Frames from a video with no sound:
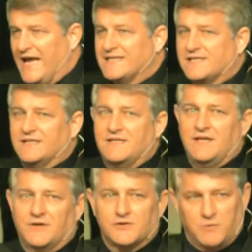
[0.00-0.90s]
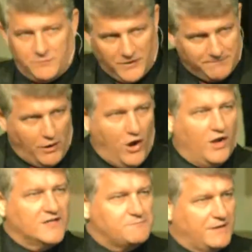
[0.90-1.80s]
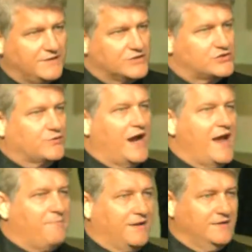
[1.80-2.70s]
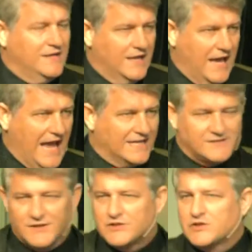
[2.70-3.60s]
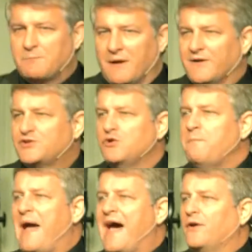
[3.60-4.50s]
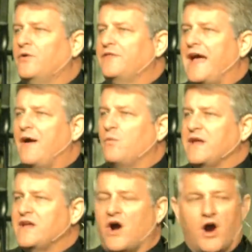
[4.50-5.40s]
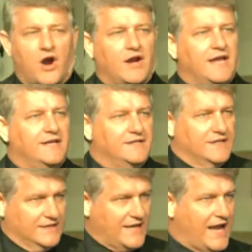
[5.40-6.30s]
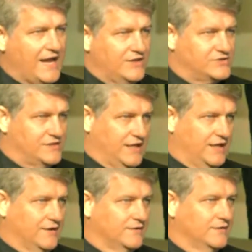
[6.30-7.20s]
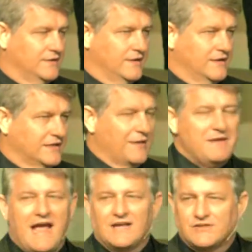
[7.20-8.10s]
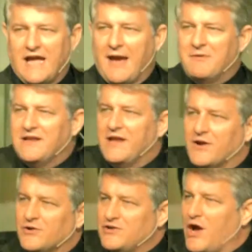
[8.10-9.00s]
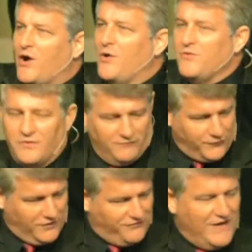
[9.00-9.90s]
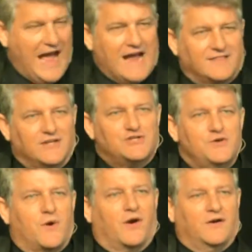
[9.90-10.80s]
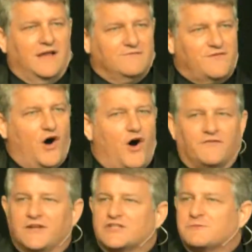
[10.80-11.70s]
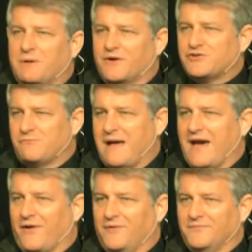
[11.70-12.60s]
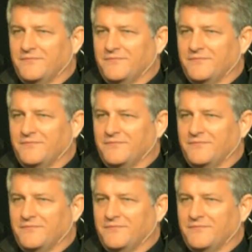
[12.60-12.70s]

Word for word: as it deals with what Paul has been describing as the spiritual battle that we are engaged in. Now, let me ask you how many here know for a fact that you are involved in a spiritual battle?